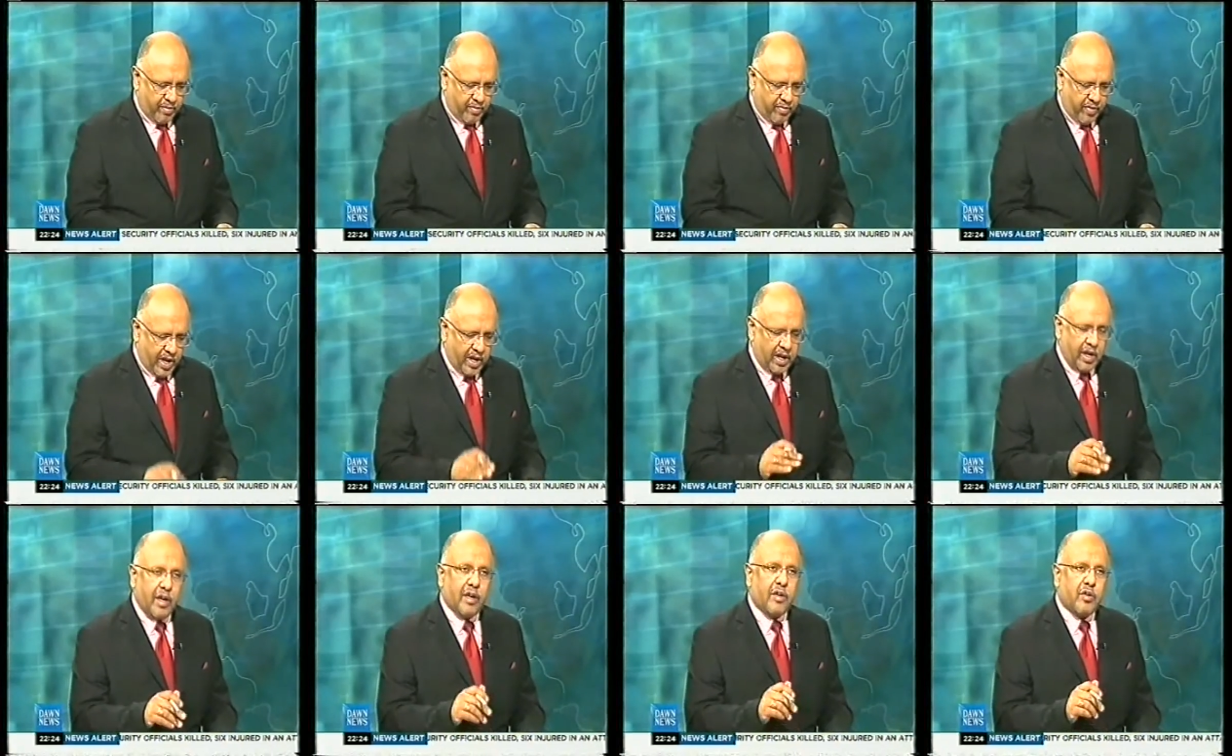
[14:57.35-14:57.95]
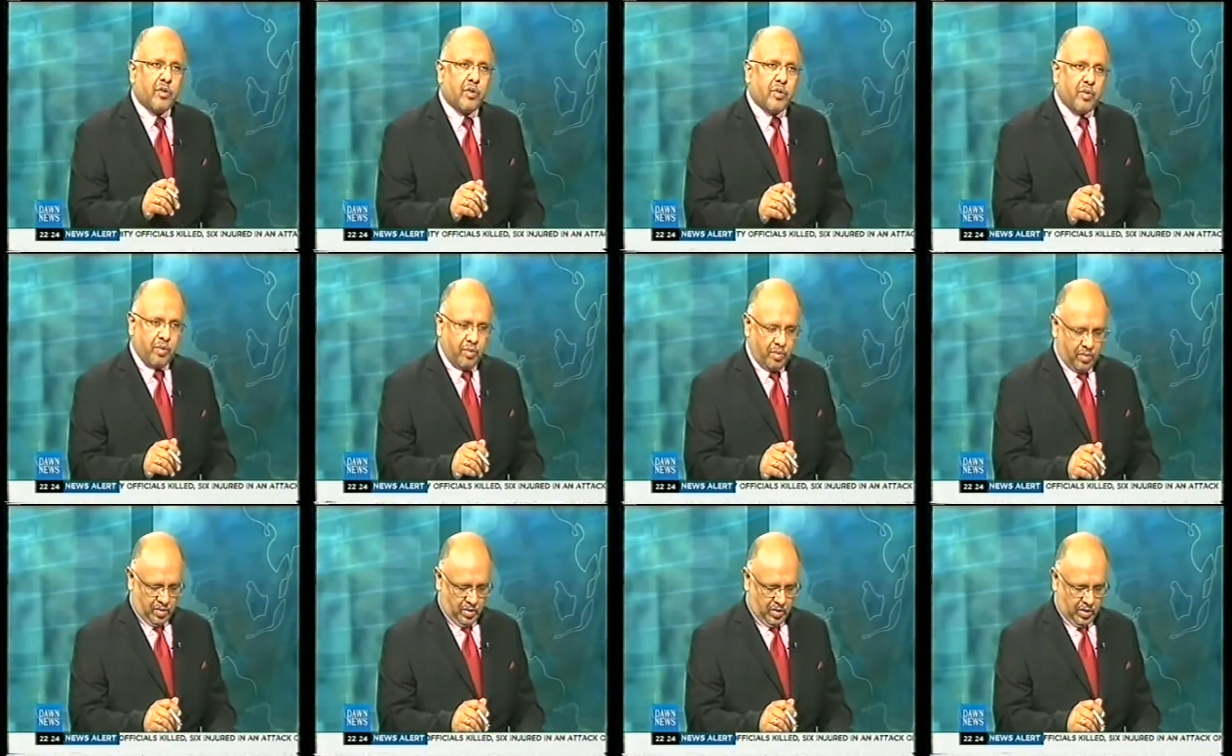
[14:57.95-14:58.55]
very
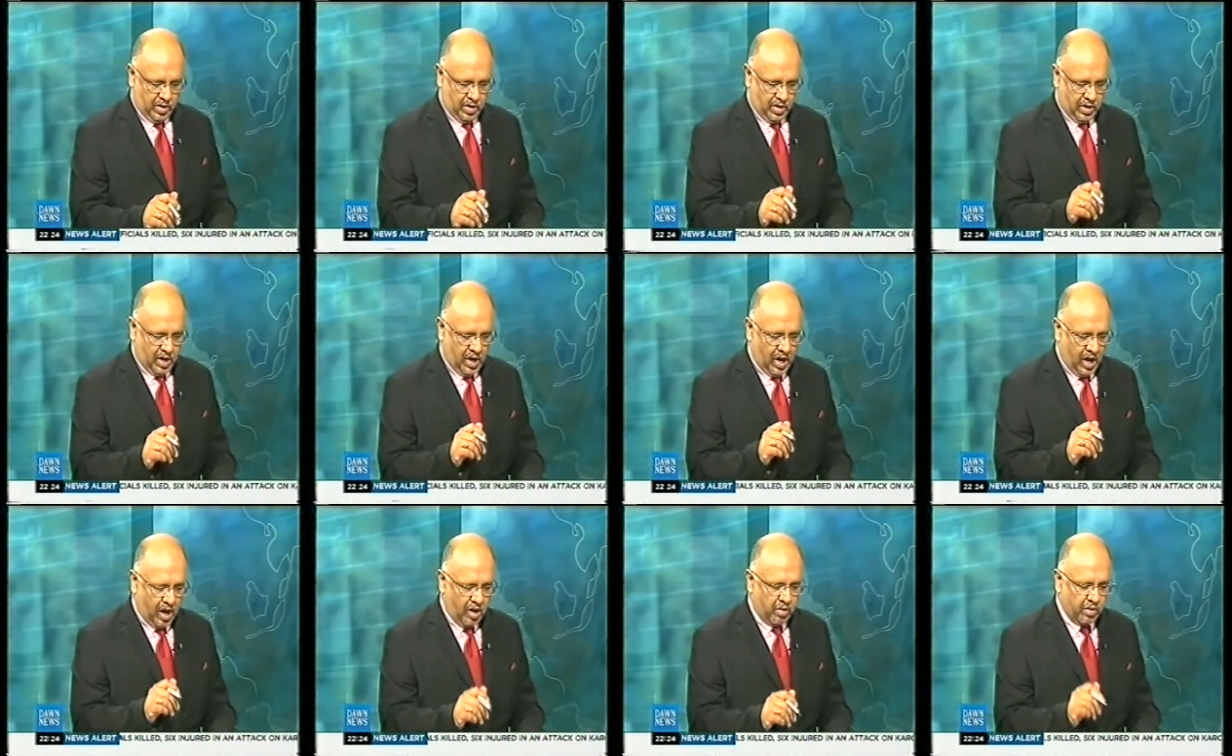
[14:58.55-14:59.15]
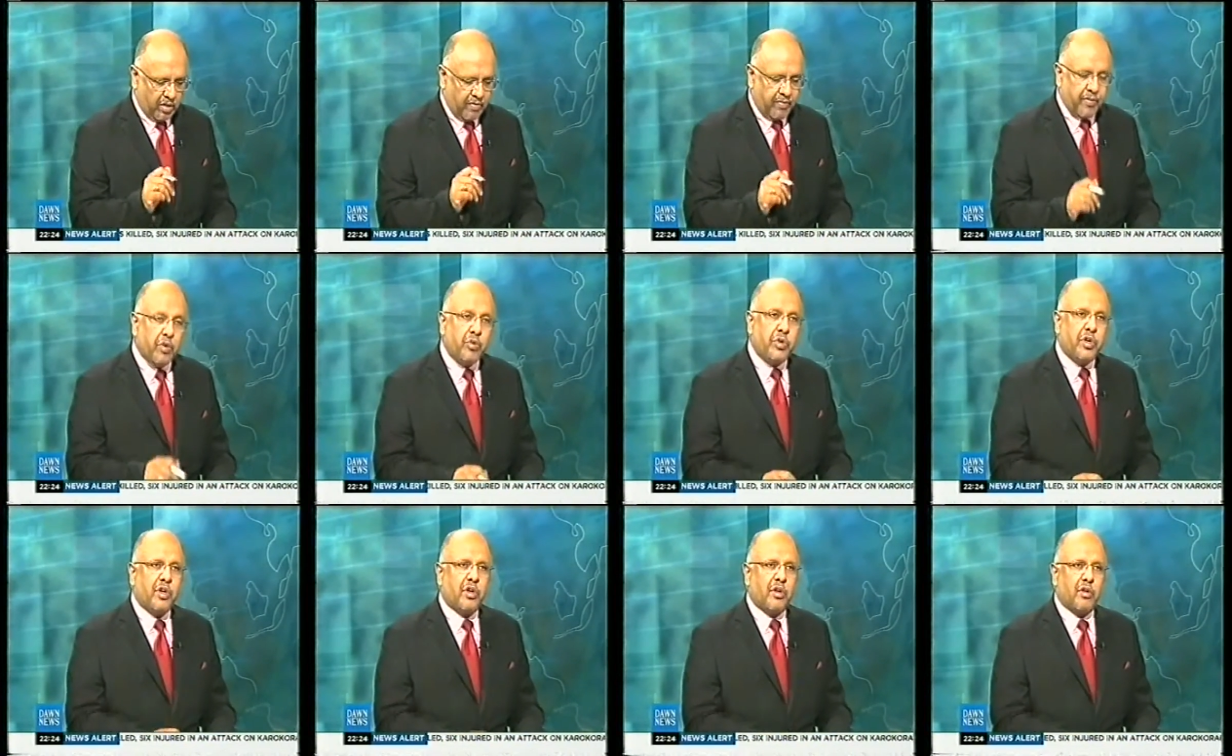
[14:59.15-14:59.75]
issue on how the
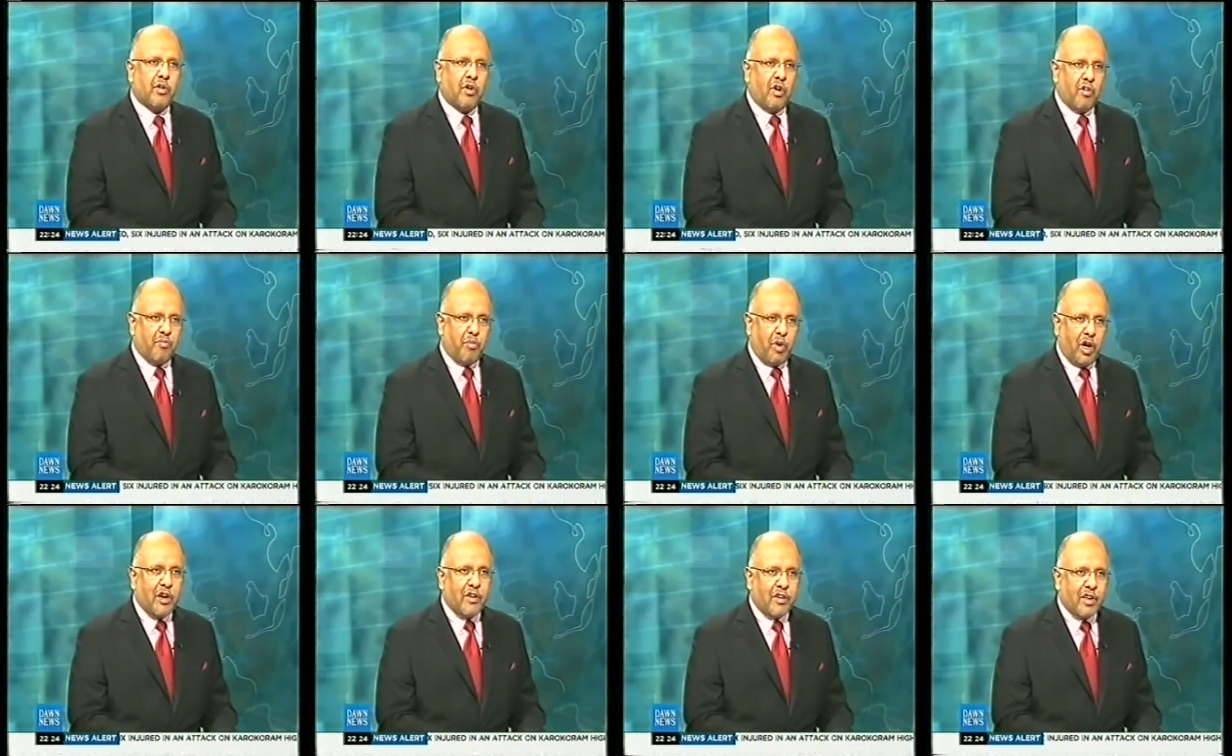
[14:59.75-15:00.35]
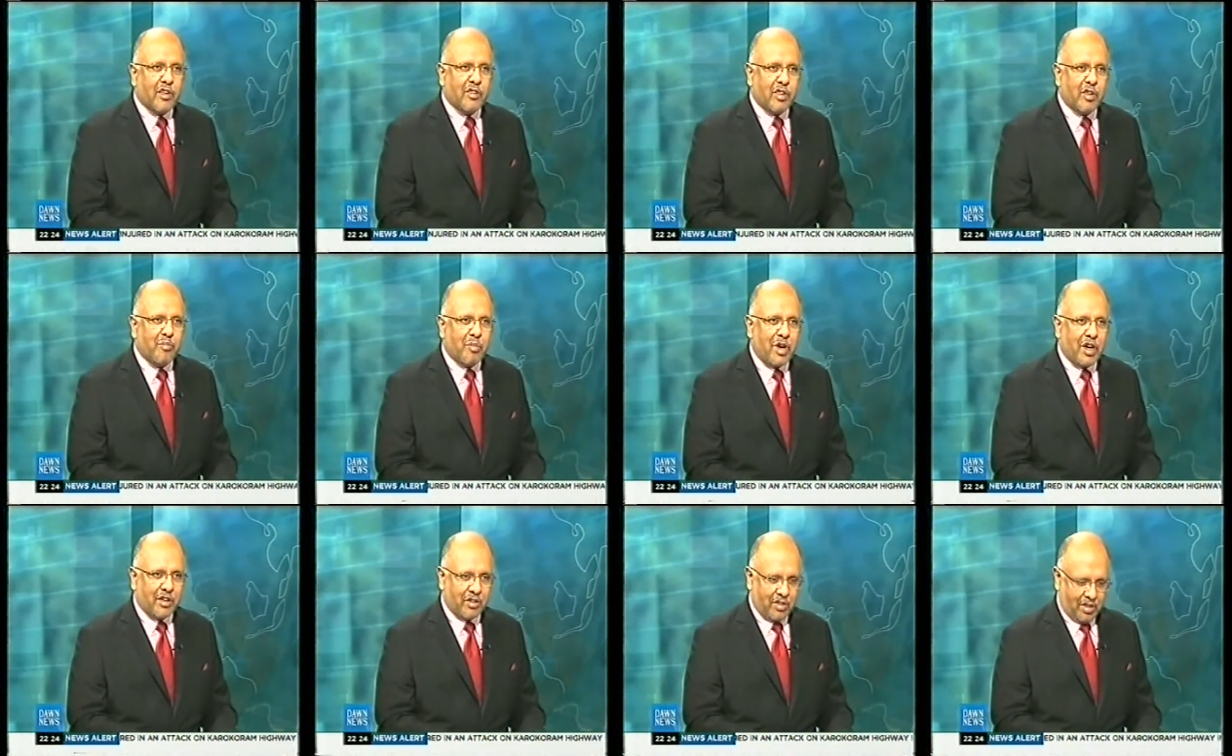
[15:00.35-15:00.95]
future of politics in
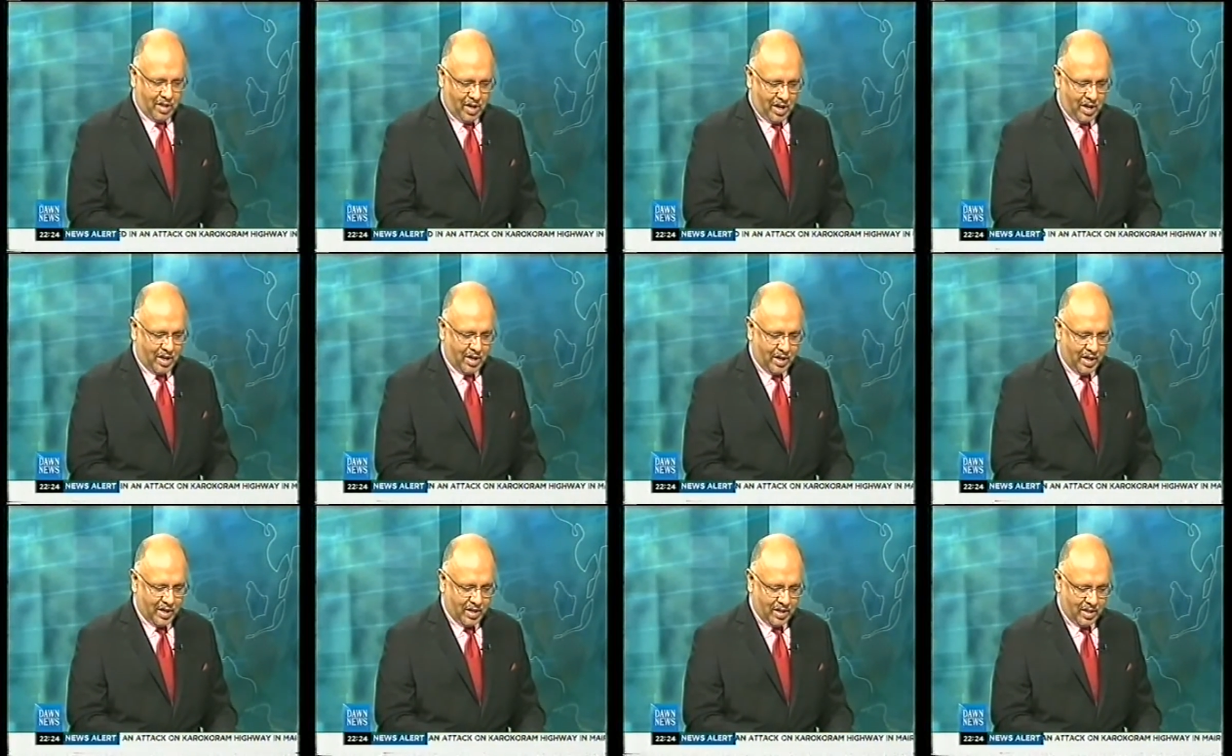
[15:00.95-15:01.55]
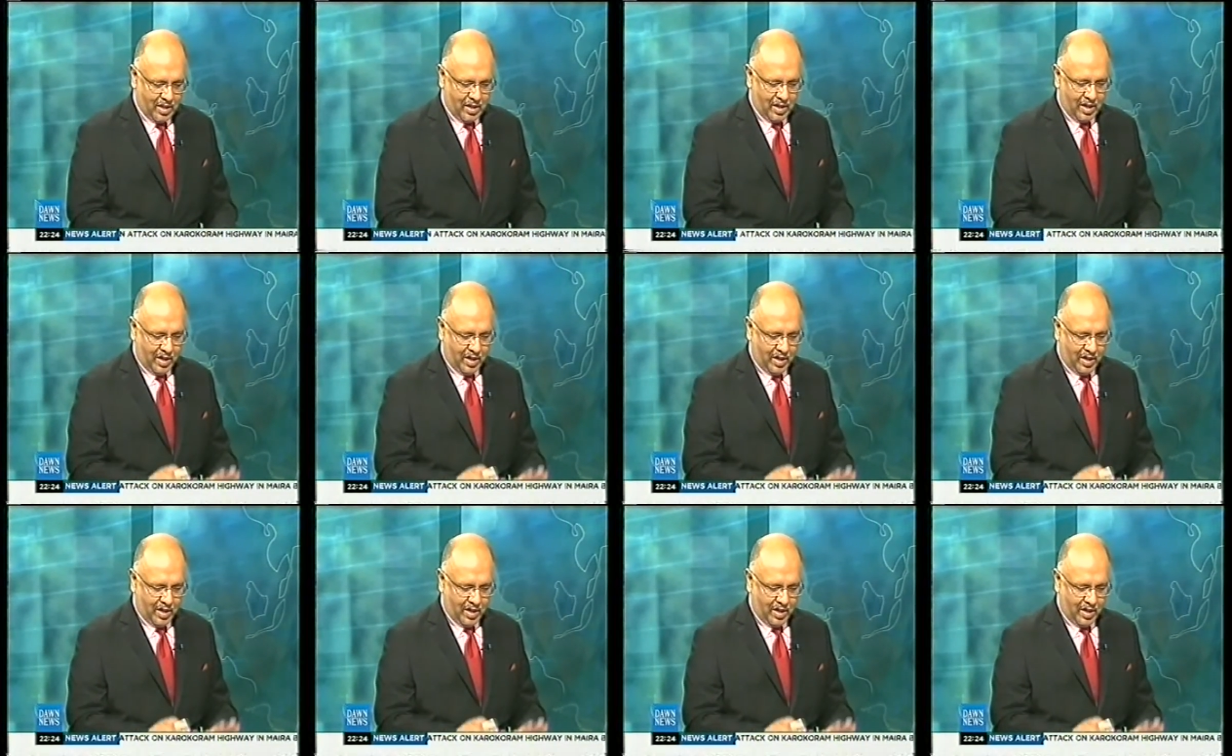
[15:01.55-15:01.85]
Pakistan and the